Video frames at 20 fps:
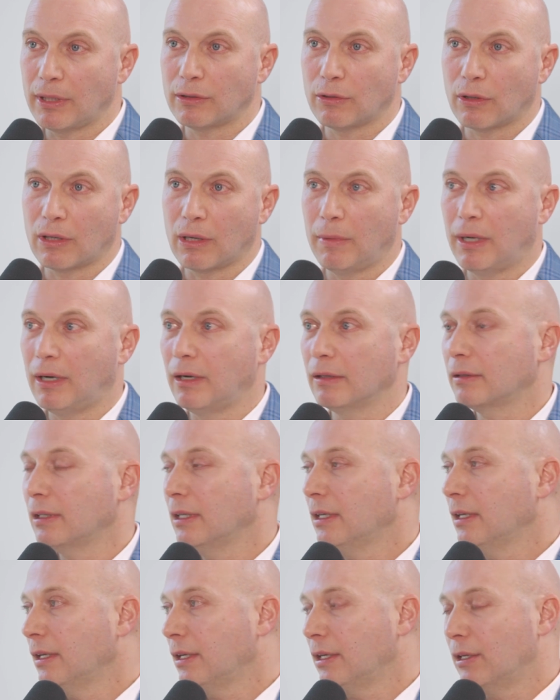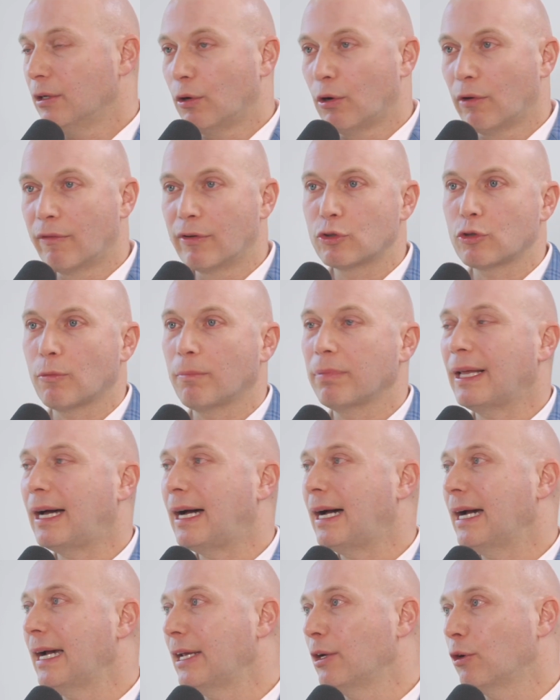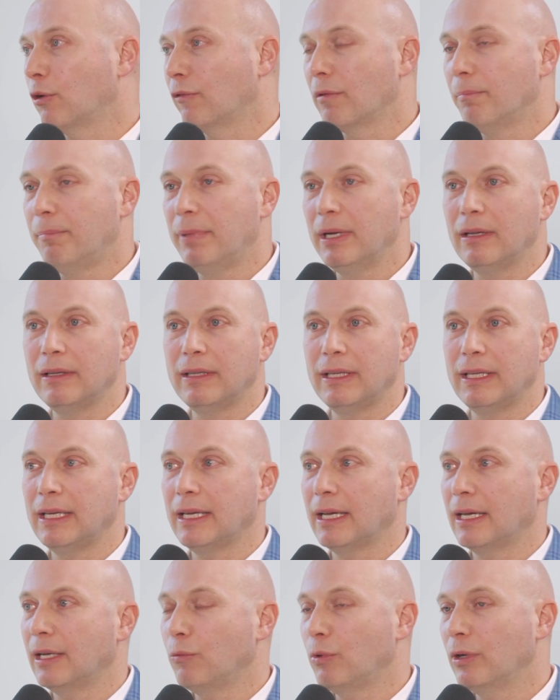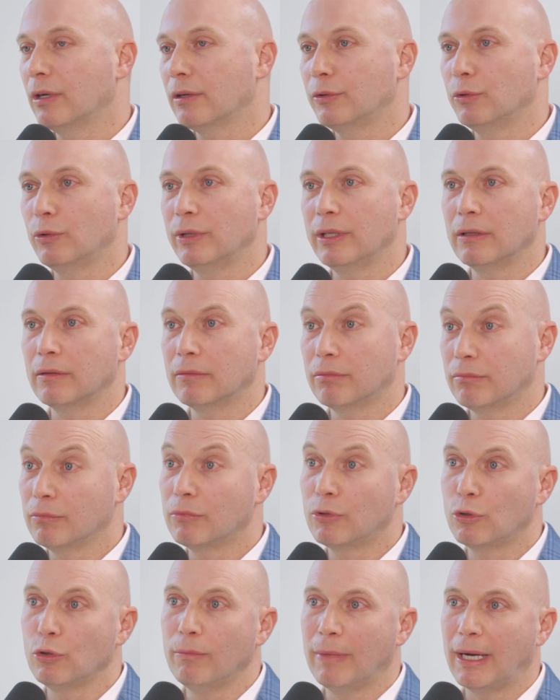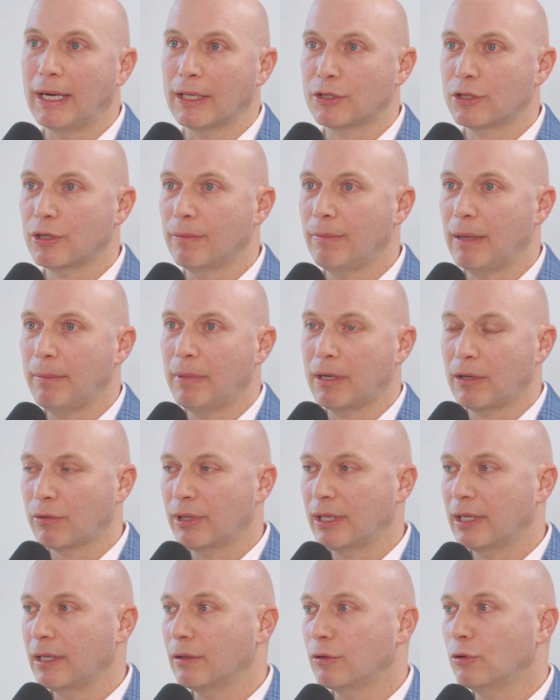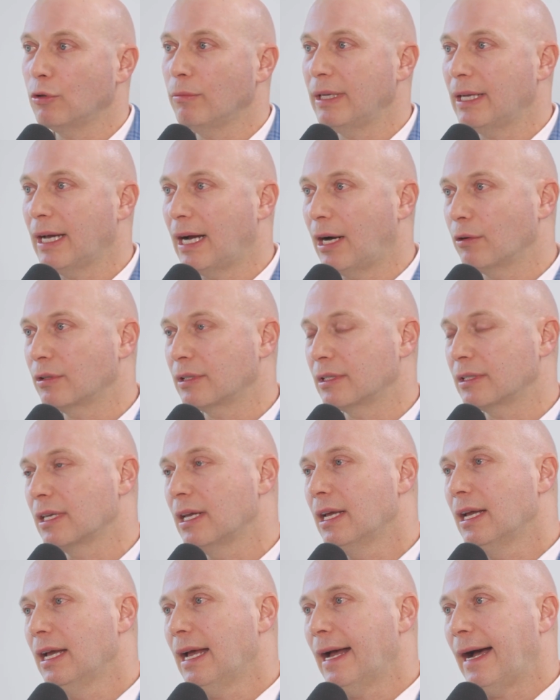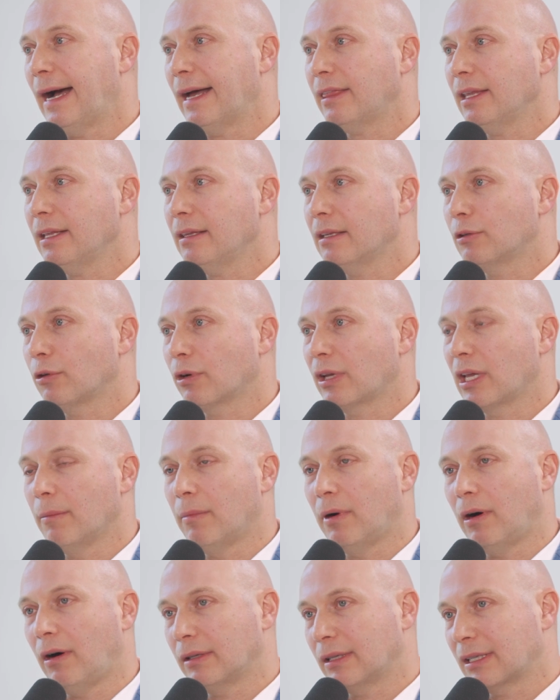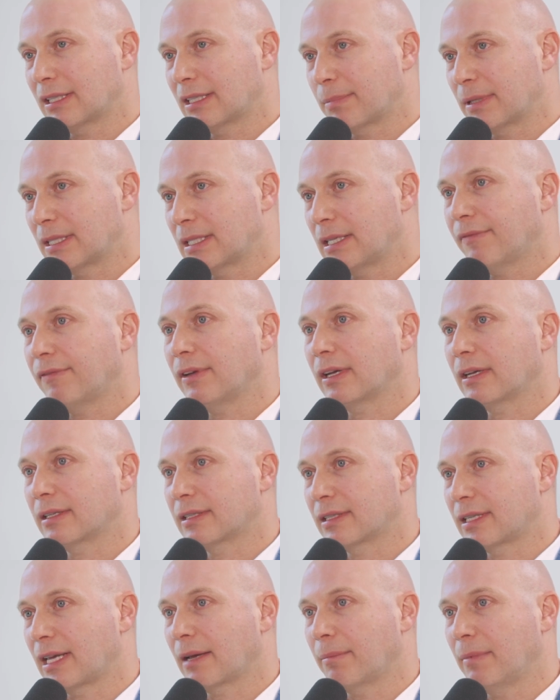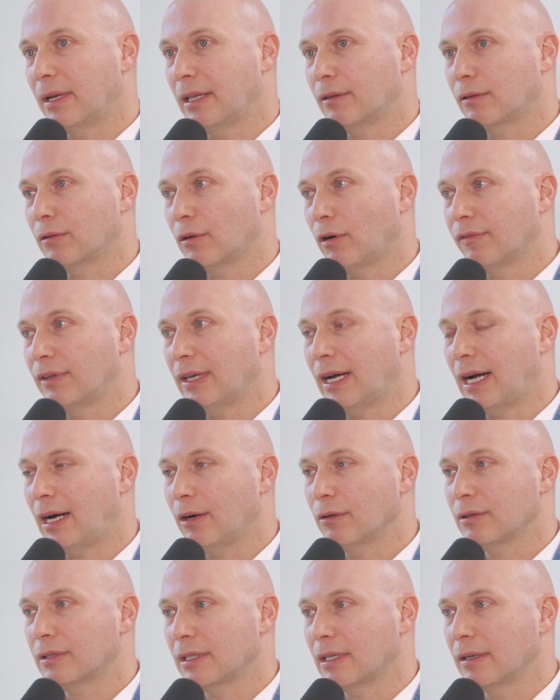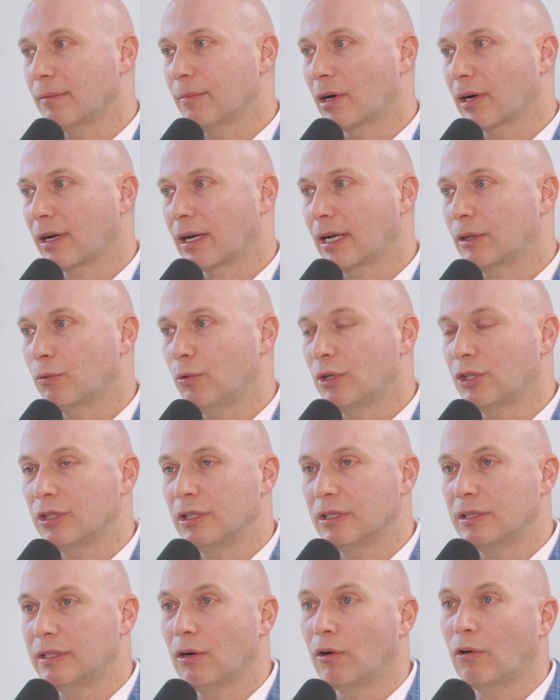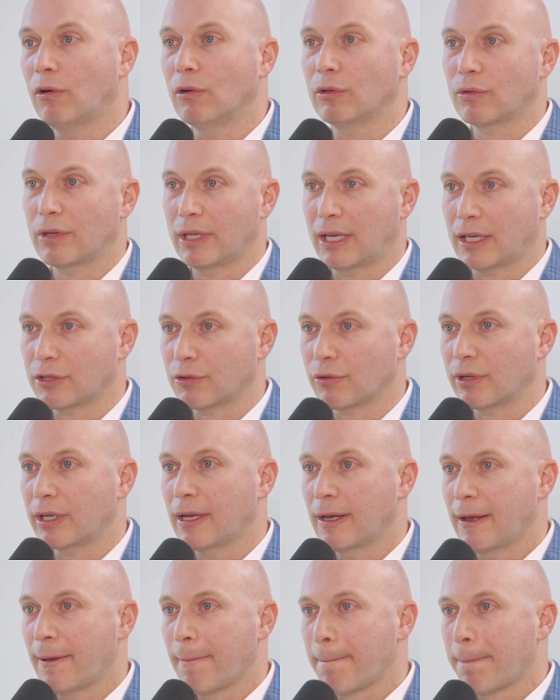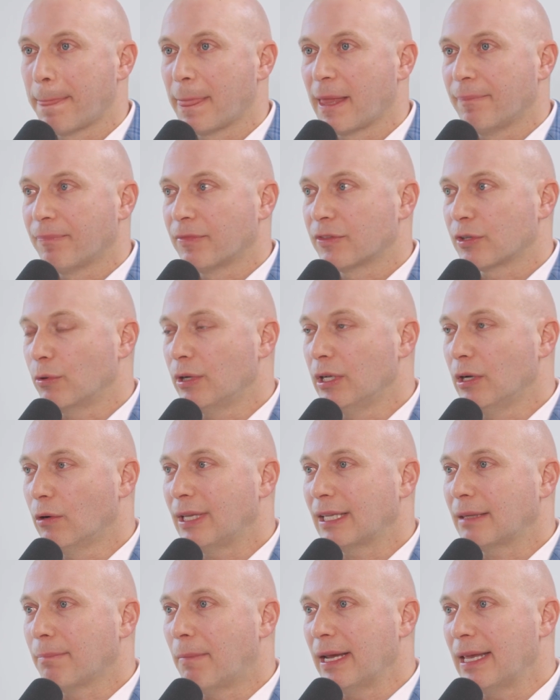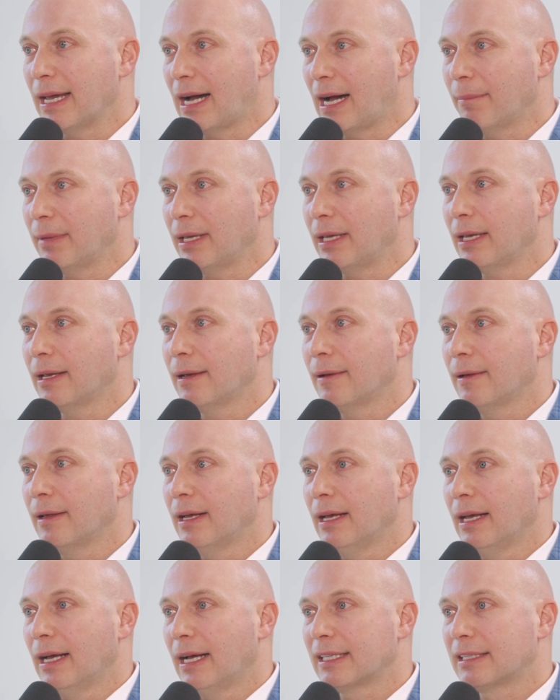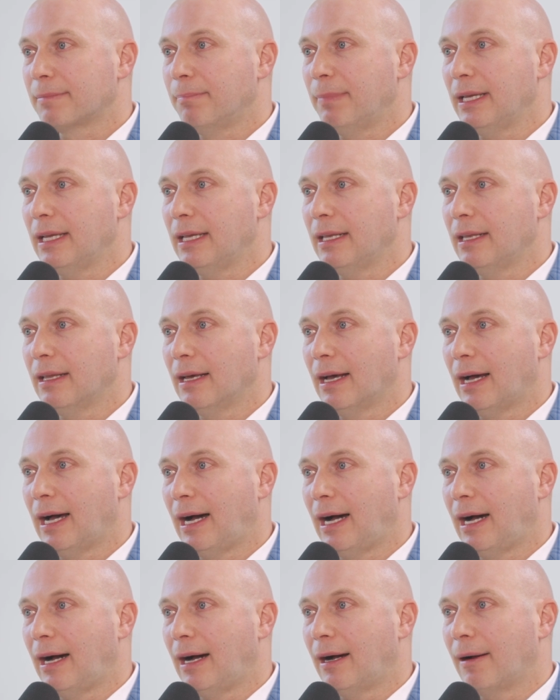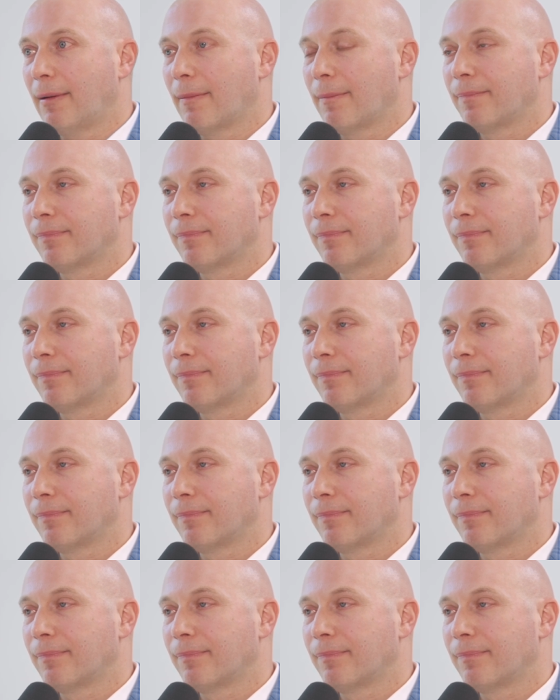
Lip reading: that talk about oversupply and overbuilding, and we are doing too much and maybe creating too many houses. I think they're talking about a specific segment of the housing market, which is the ultra luxury. So we know that Miami has been a